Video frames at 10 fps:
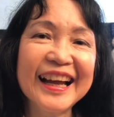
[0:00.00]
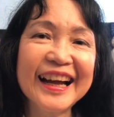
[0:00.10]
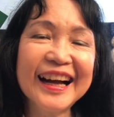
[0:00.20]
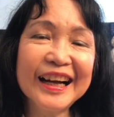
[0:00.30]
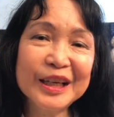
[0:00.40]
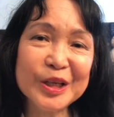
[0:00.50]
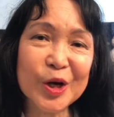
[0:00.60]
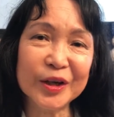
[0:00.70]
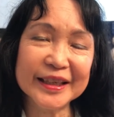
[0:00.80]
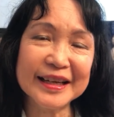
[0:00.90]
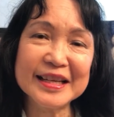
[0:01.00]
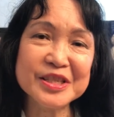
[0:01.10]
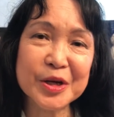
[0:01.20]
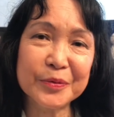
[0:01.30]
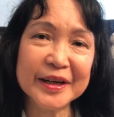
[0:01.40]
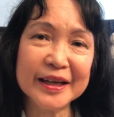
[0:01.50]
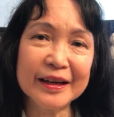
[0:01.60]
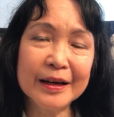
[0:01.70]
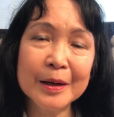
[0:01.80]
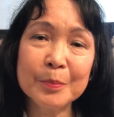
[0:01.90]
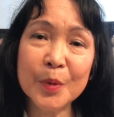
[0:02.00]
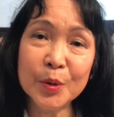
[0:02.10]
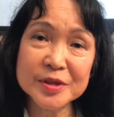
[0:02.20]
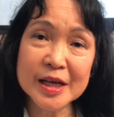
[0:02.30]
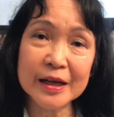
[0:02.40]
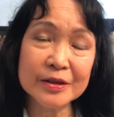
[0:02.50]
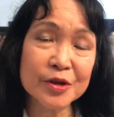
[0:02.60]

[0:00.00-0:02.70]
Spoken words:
Early on in his career, Mozart